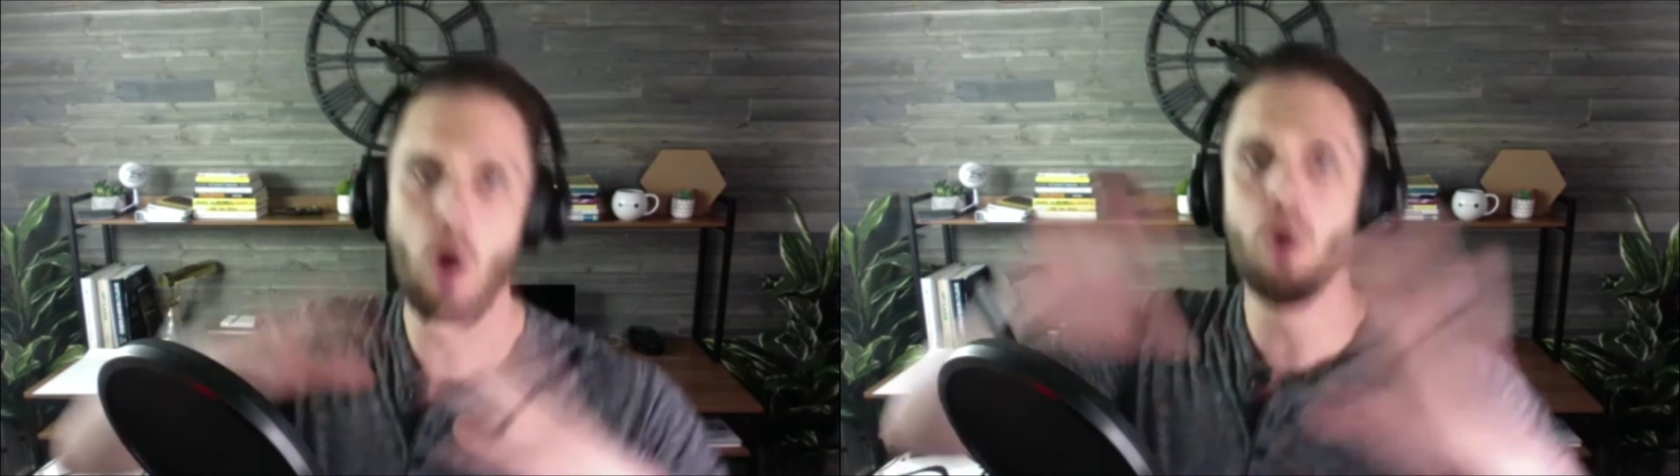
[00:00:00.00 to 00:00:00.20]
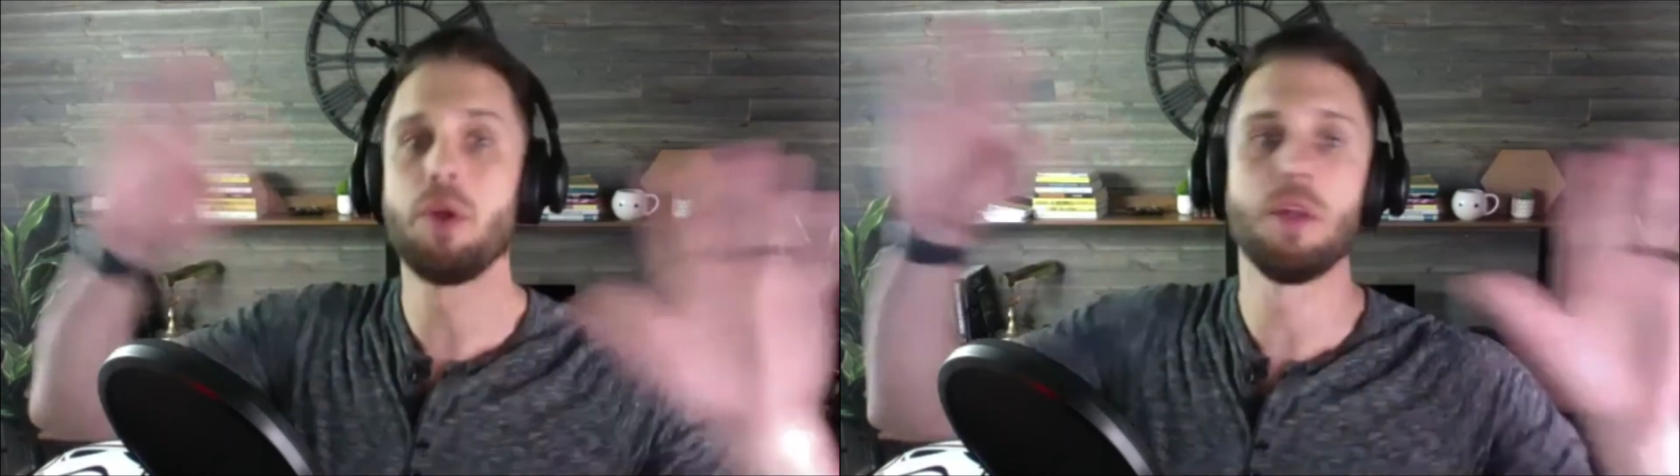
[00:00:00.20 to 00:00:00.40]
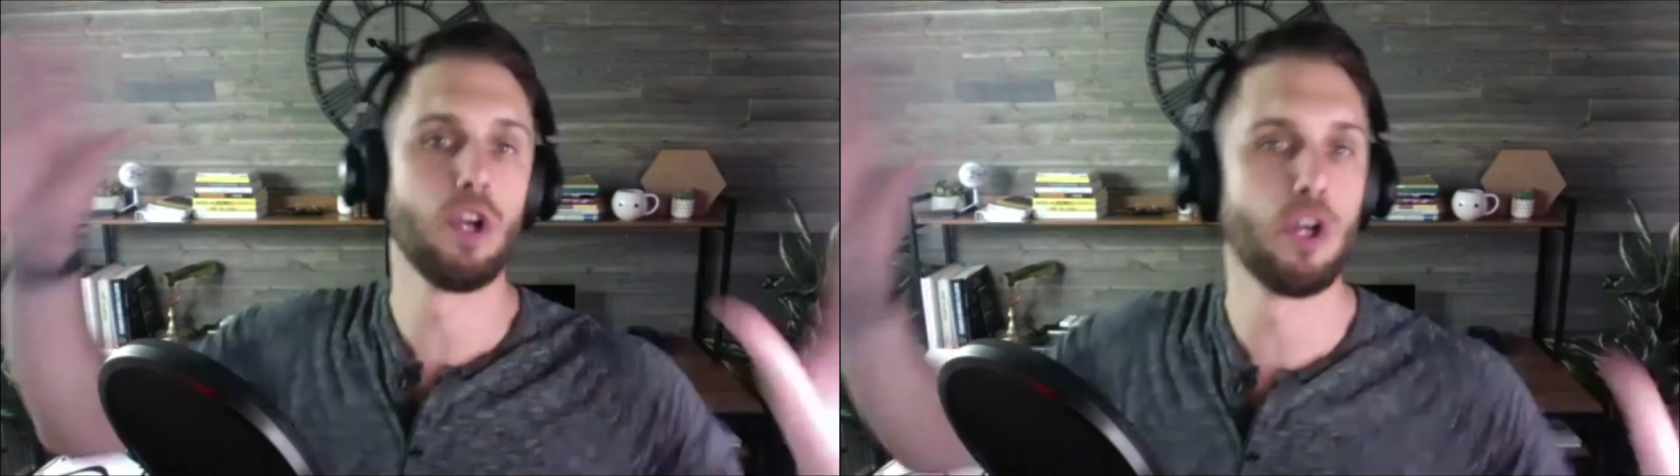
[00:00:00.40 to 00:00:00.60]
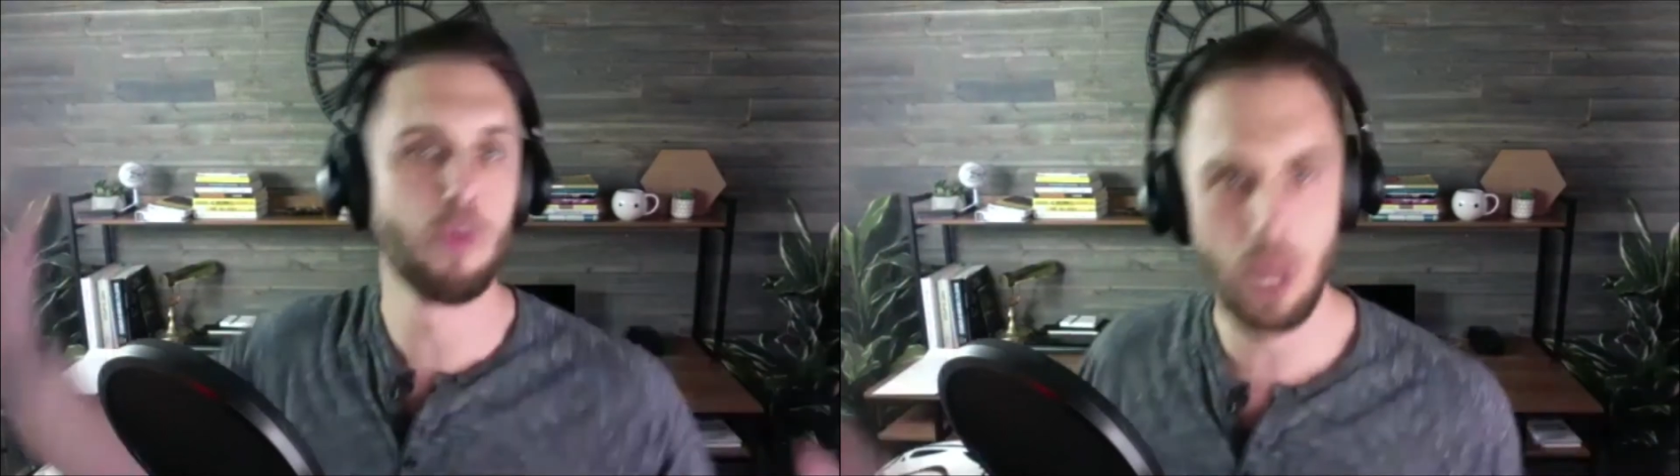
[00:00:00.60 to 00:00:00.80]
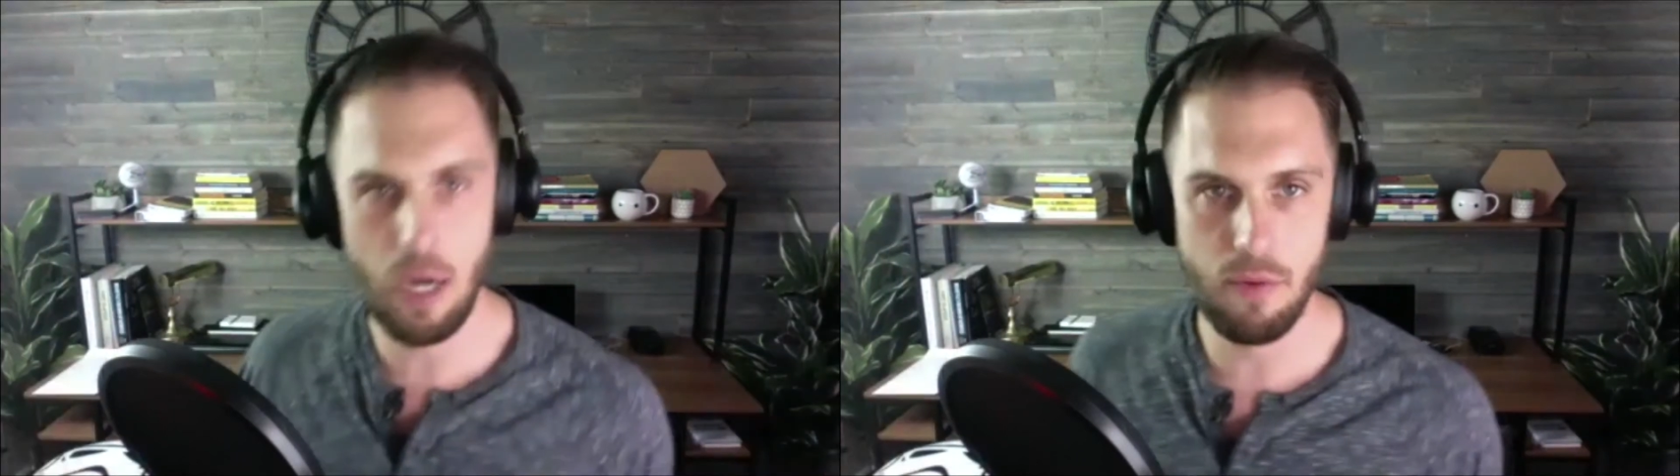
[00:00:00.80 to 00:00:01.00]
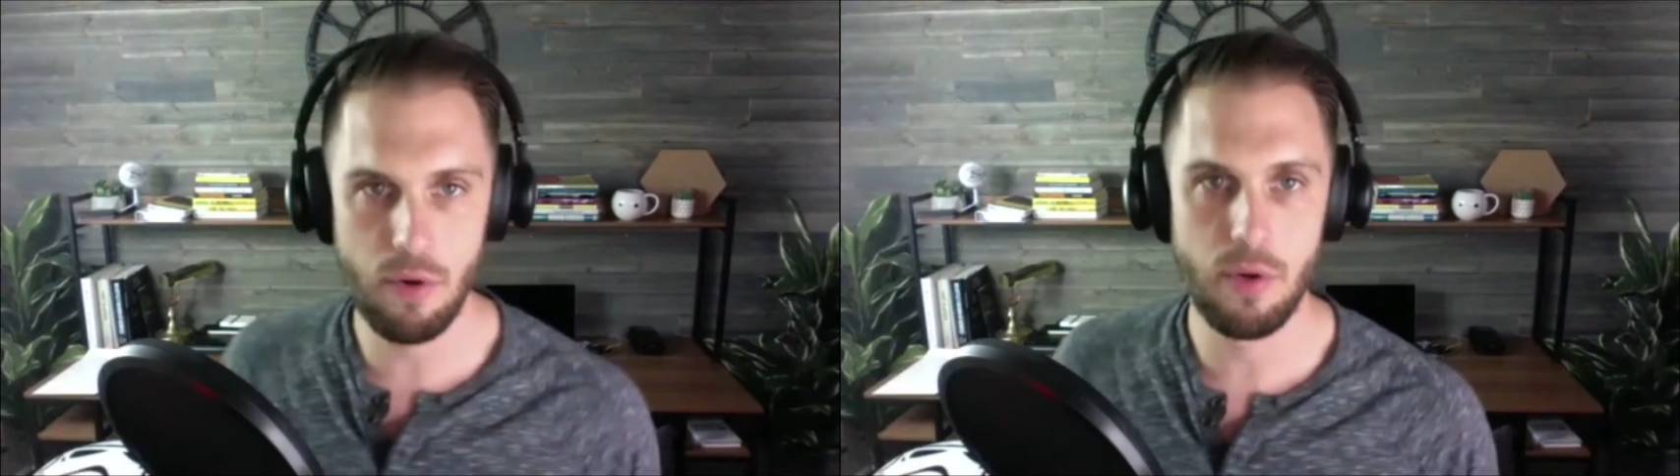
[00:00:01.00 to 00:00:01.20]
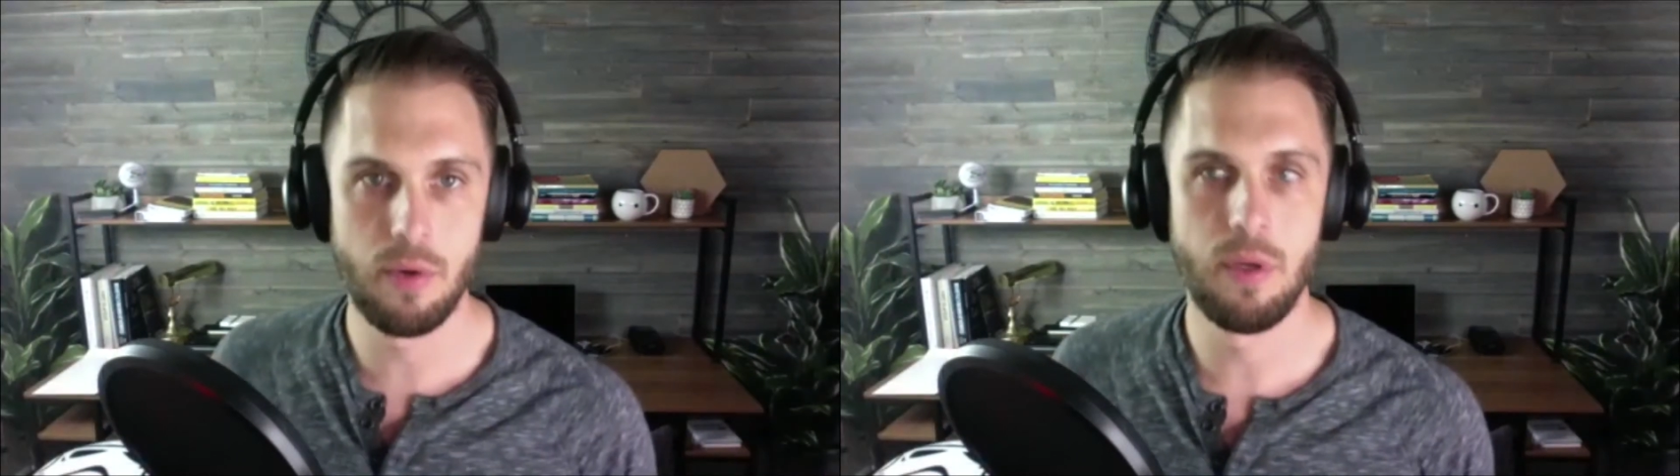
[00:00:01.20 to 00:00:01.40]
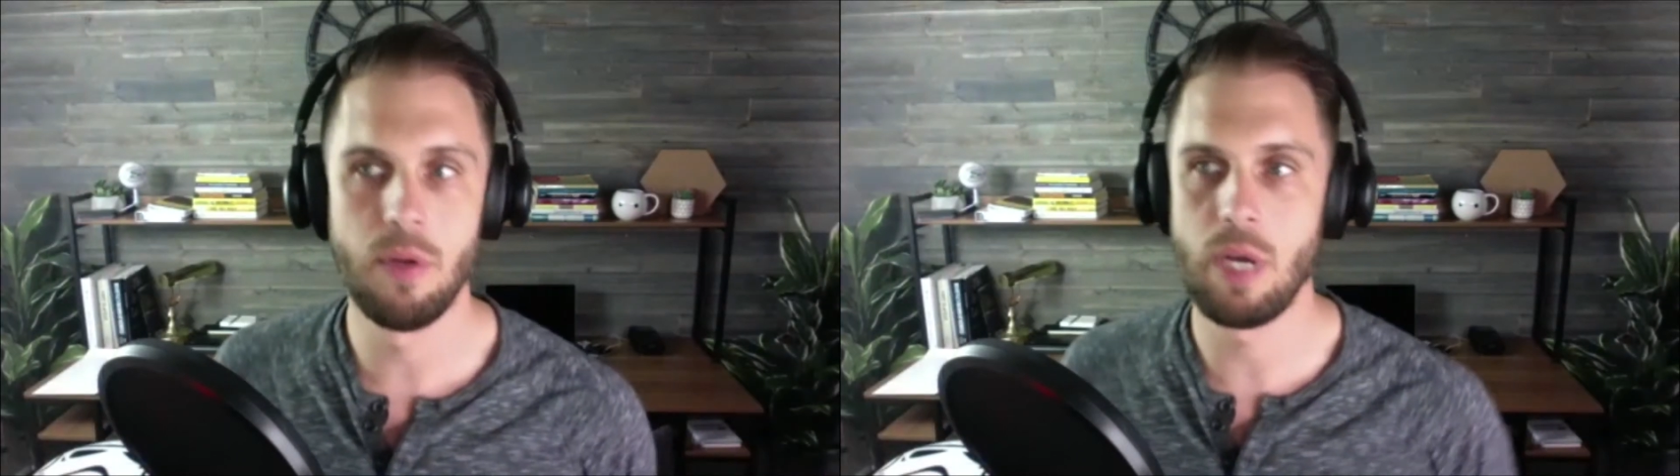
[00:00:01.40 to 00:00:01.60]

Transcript: you can learn whatever you